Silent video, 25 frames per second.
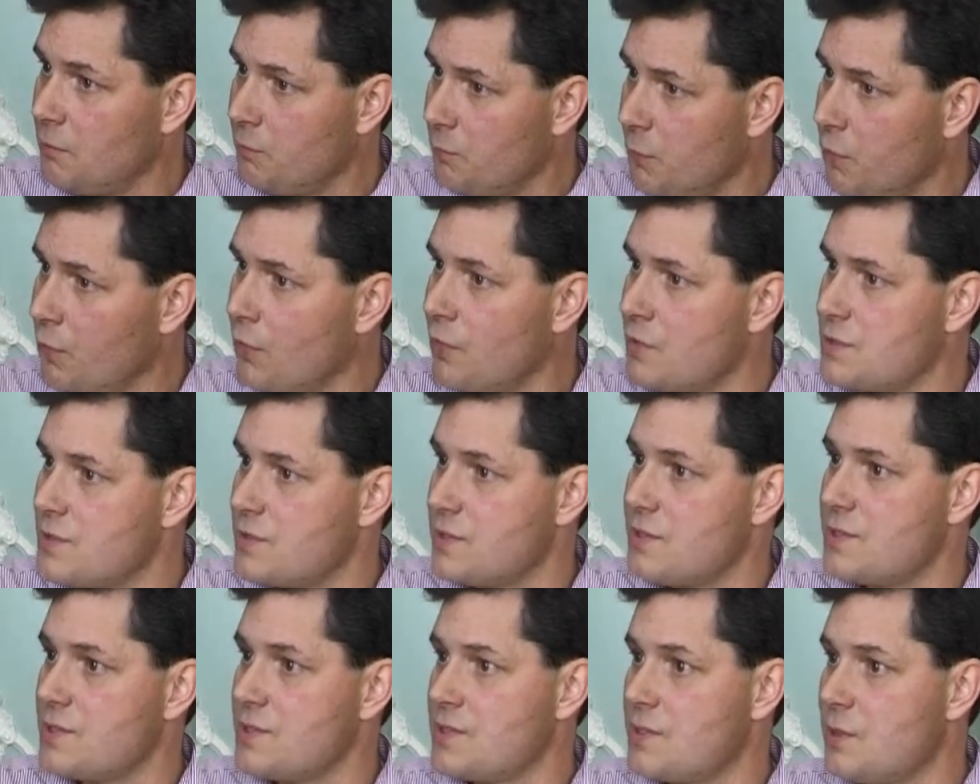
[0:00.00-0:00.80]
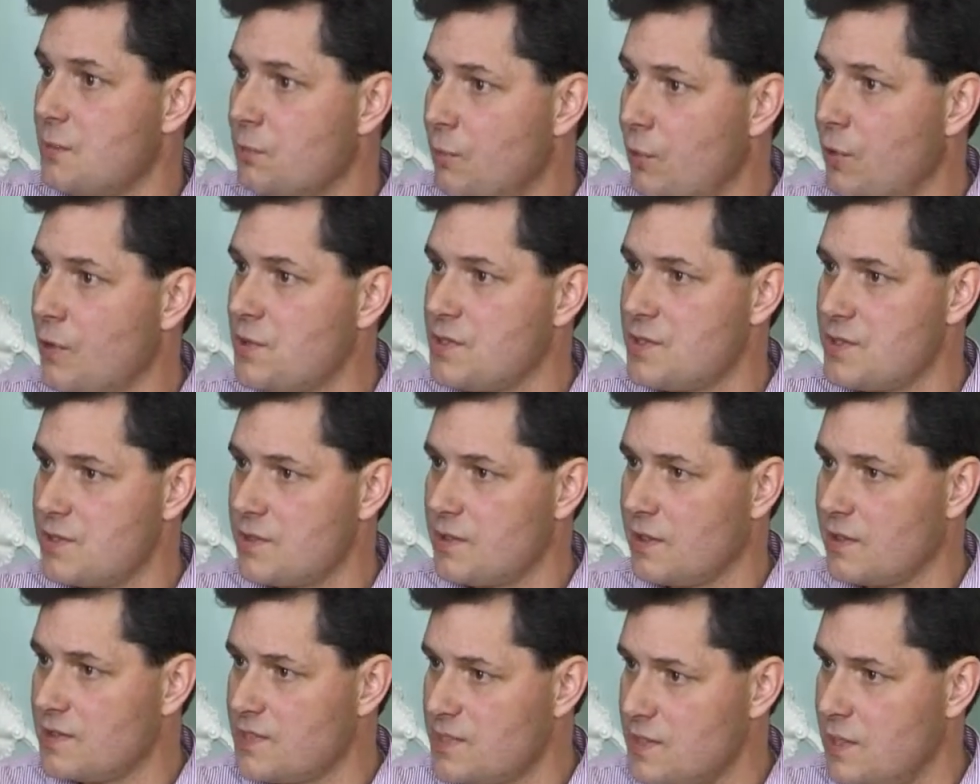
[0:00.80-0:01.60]
persons
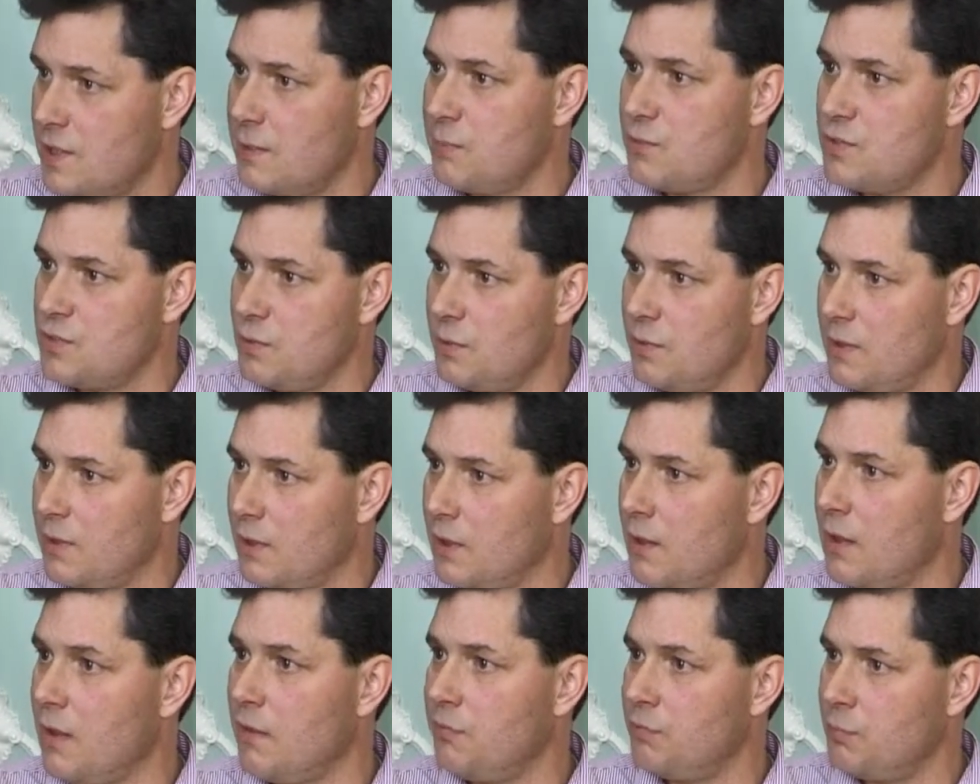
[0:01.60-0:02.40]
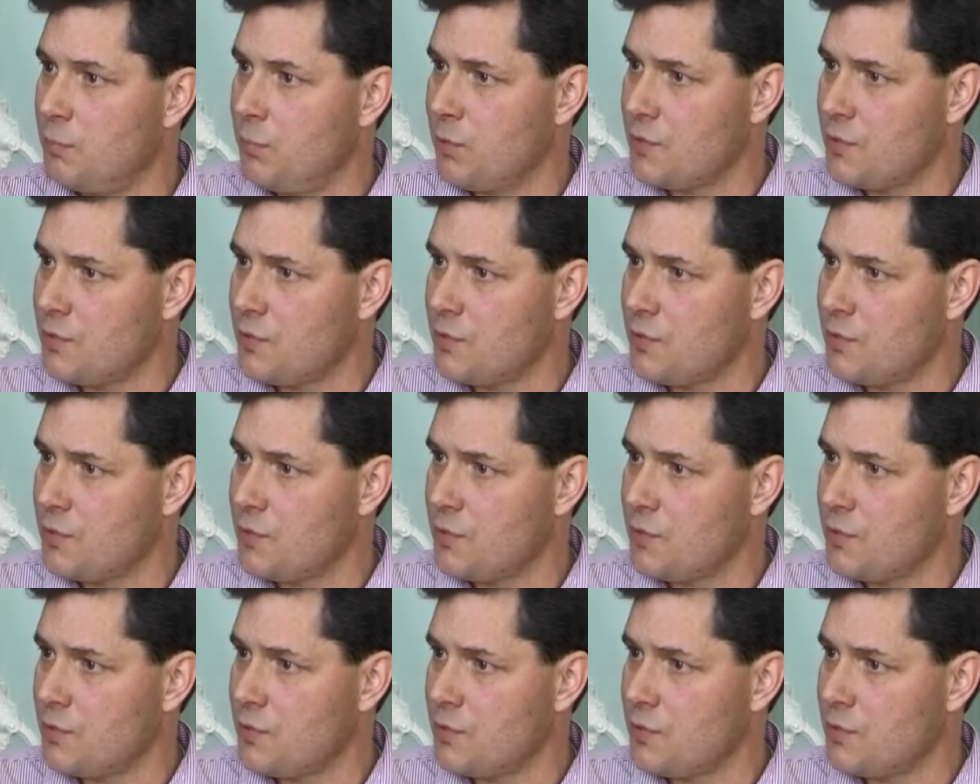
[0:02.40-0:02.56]
that seem to be alive,